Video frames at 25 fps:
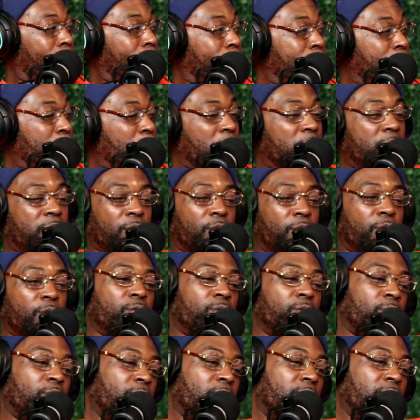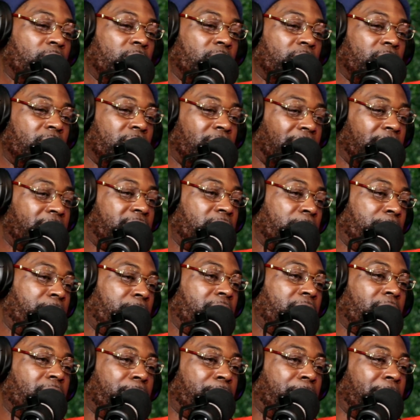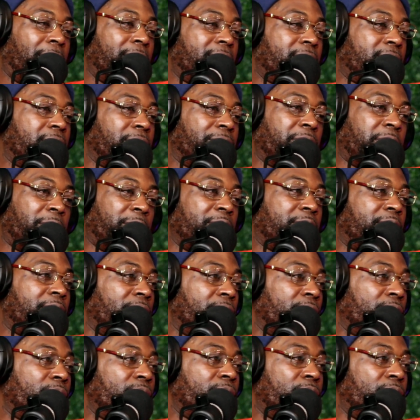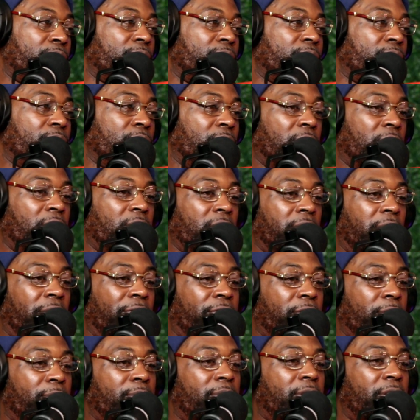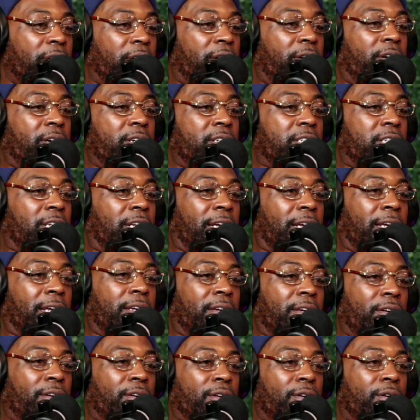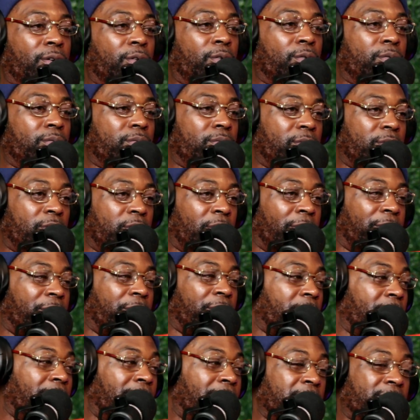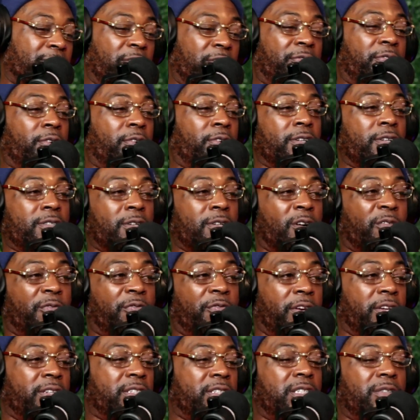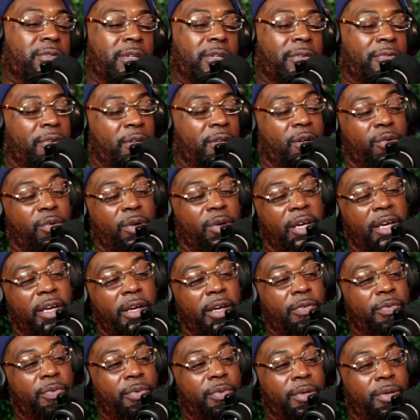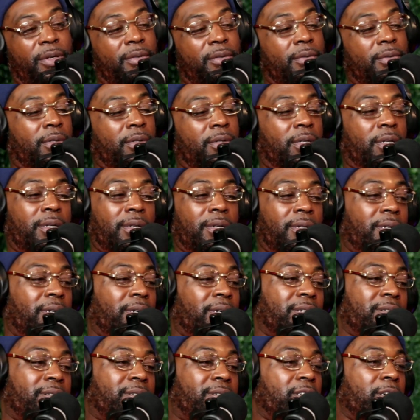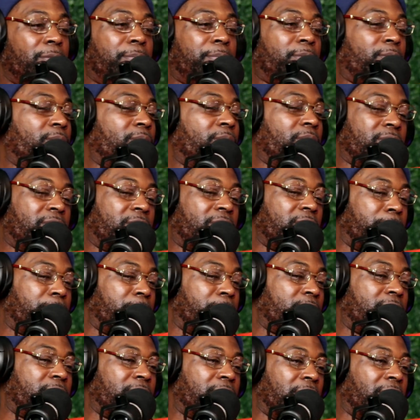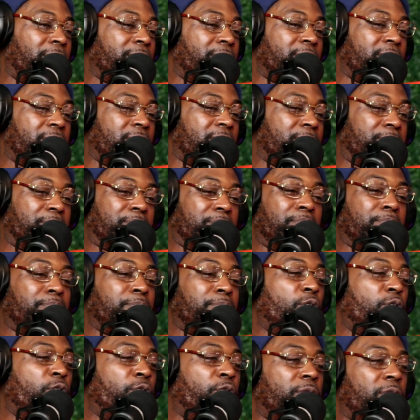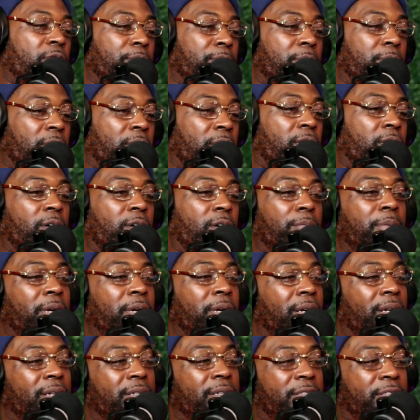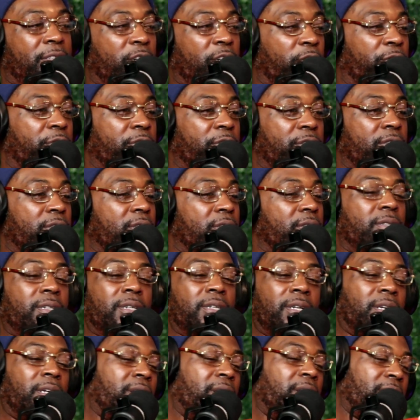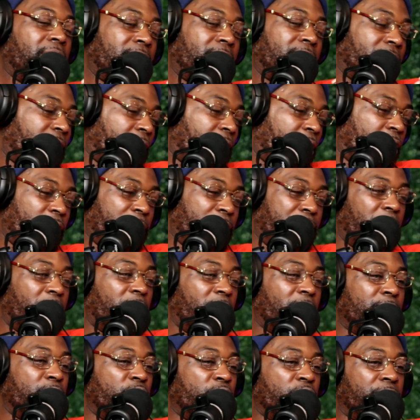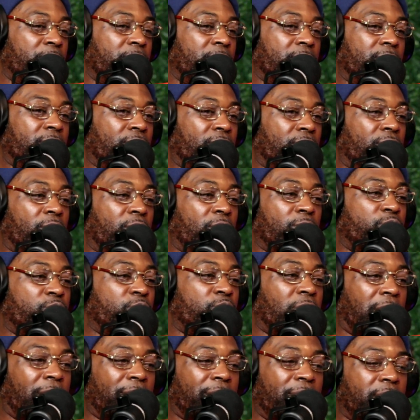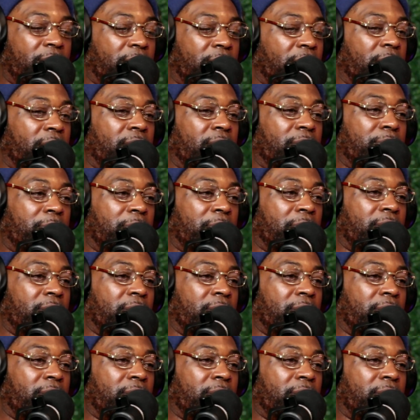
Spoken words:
So that should be the basis of everything you do. Yeah. From there, it's like, your philosophy for us offensively. If you don't have one, a simple set of just moving the ball, being unselfish, off ball movement, drive and kick. But